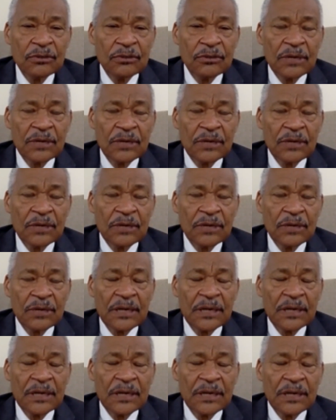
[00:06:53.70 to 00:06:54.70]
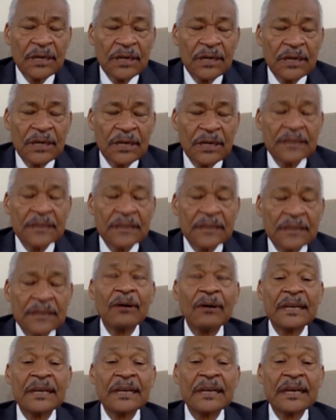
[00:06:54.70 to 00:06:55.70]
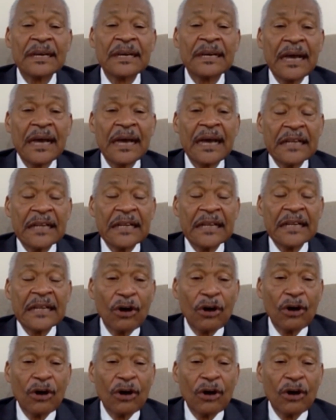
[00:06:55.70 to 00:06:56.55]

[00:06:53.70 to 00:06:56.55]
the awful life they have had.